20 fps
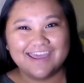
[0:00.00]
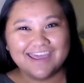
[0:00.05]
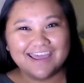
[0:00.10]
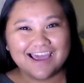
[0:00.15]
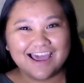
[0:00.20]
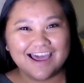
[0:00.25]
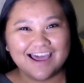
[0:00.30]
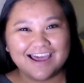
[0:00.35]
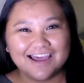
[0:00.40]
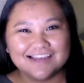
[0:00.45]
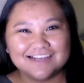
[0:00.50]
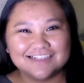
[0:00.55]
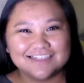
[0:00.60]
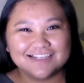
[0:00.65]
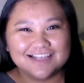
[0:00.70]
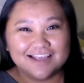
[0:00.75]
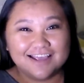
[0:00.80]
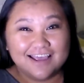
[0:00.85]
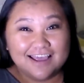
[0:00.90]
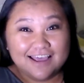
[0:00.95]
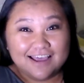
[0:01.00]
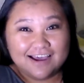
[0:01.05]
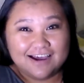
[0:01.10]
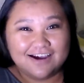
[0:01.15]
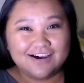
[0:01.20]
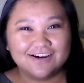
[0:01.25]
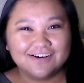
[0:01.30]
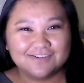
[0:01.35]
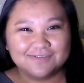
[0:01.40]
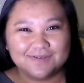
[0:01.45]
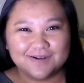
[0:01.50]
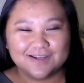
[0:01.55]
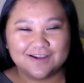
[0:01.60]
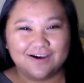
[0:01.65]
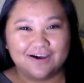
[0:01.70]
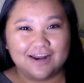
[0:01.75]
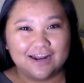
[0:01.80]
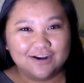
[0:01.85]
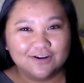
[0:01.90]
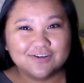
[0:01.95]
Hey guys! Oh my
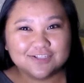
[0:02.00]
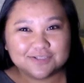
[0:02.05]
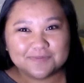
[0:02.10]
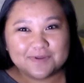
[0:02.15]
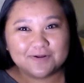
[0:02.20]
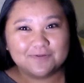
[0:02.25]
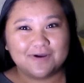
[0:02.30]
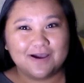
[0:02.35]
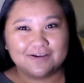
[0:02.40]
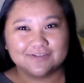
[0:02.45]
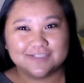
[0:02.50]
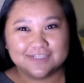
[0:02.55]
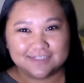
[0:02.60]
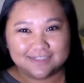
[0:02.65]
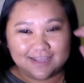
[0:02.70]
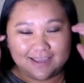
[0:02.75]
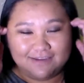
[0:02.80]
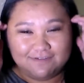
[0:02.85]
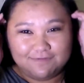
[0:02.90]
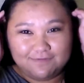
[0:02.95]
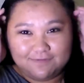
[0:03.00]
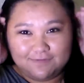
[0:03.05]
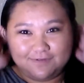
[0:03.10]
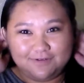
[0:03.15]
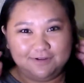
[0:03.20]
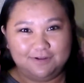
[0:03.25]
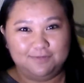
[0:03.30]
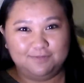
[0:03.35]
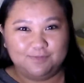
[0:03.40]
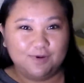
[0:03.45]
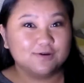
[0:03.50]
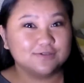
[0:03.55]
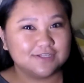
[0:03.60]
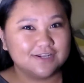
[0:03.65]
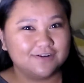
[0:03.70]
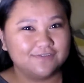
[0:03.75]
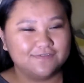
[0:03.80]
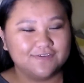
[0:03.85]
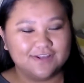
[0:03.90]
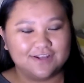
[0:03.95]
god, I know it's been a while since I've um,
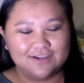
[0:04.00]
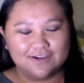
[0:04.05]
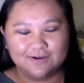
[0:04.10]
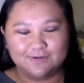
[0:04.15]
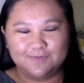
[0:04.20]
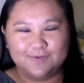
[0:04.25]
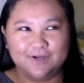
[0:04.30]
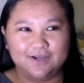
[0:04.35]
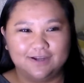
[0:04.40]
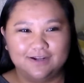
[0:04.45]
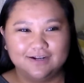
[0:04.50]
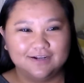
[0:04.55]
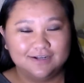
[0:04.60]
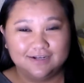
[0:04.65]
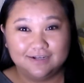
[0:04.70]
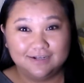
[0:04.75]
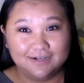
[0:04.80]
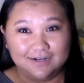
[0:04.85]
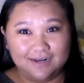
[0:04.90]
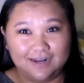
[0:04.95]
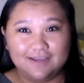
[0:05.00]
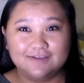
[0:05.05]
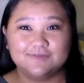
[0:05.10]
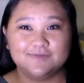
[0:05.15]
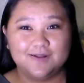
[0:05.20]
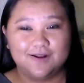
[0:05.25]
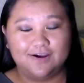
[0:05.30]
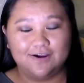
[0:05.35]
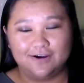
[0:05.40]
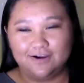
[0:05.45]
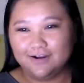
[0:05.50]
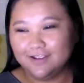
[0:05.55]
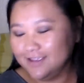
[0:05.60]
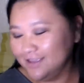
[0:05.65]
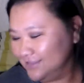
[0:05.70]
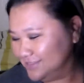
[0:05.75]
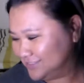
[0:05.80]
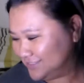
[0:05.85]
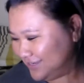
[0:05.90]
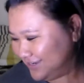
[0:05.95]
posted a video, but life's been hard.
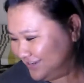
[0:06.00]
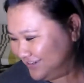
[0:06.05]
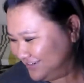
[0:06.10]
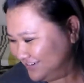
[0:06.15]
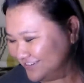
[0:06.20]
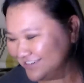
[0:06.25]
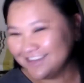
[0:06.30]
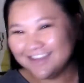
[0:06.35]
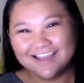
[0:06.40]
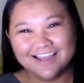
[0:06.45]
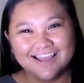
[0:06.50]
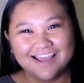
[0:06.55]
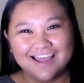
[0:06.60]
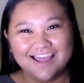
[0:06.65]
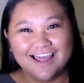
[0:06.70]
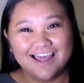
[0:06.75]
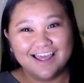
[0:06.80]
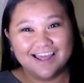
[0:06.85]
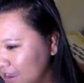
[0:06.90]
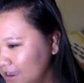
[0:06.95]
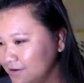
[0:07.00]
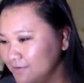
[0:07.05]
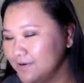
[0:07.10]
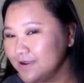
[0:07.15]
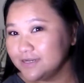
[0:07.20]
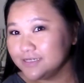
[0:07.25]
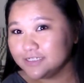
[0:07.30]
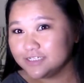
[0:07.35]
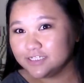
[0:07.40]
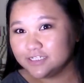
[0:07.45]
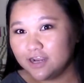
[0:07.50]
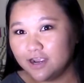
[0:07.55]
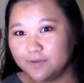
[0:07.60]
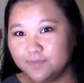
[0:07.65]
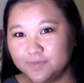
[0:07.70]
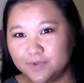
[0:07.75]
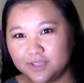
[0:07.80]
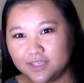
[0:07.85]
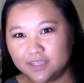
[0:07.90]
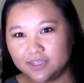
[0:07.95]
So I went
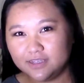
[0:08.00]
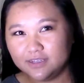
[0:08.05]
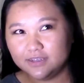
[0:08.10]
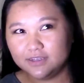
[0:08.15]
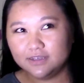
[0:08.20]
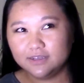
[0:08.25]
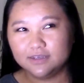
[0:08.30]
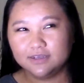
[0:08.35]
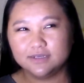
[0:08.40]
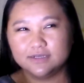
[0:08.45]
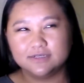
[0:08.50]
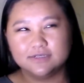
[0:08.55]
shopping